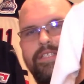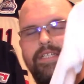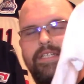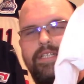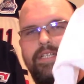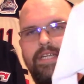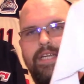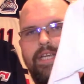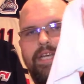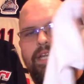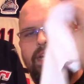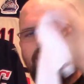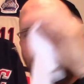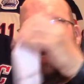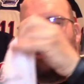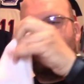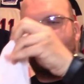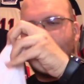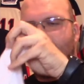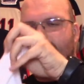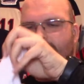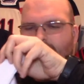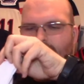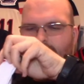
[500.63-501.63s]
to get
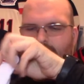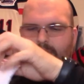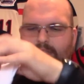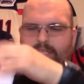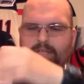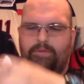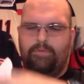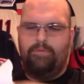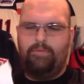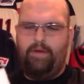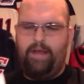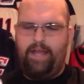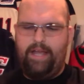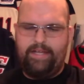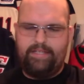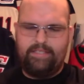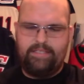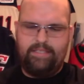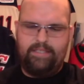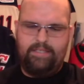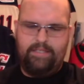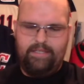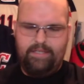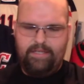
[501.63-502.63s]
absolutely
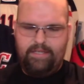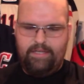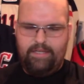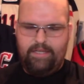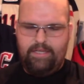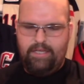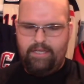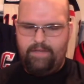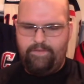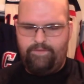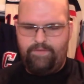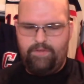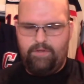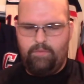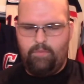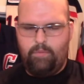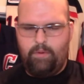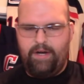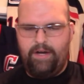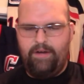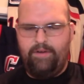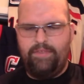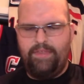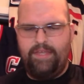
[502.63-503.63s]
wrecked if you
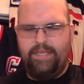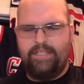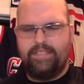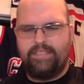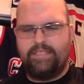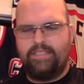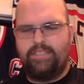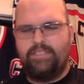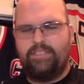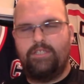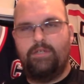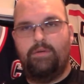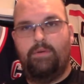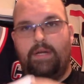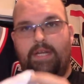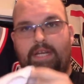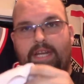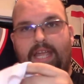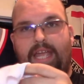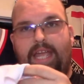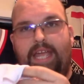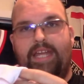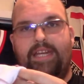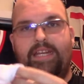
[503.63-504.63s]
wear this doing
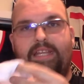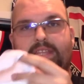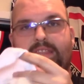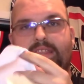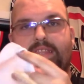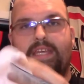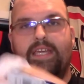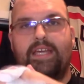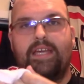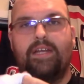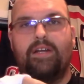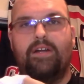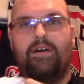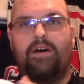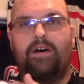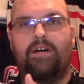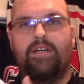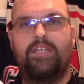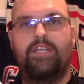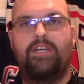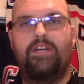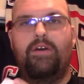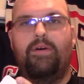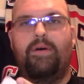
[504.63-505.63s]
anything at all.
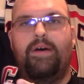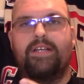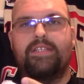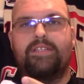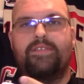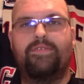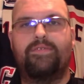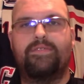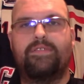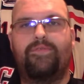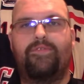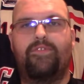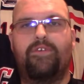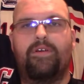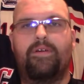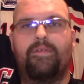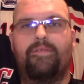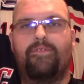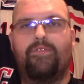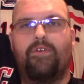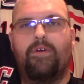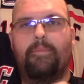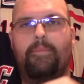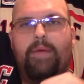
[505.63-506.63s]
You go out for,
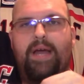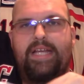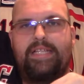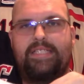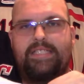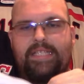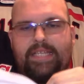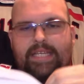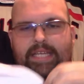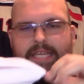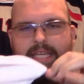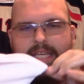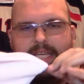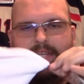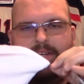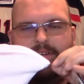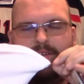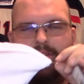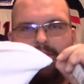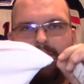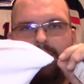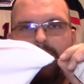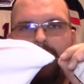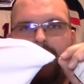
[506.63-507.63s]
for a bite to eat or